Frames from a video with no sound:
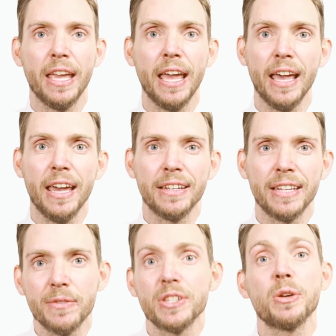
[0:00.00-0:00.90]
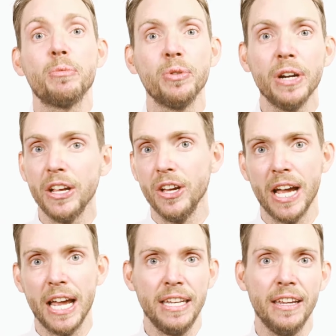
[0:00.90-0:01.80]
and gives us a pretty good
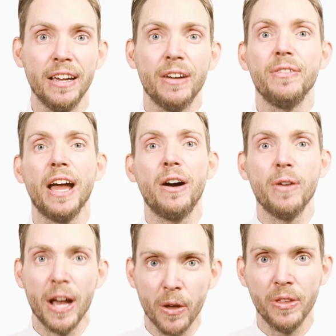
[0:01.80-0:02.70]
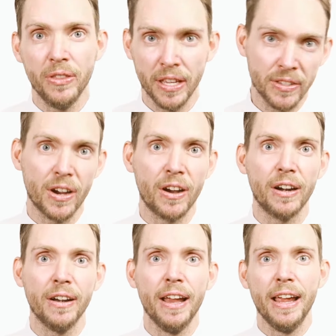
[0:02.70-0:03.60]
idea of how healthy things are,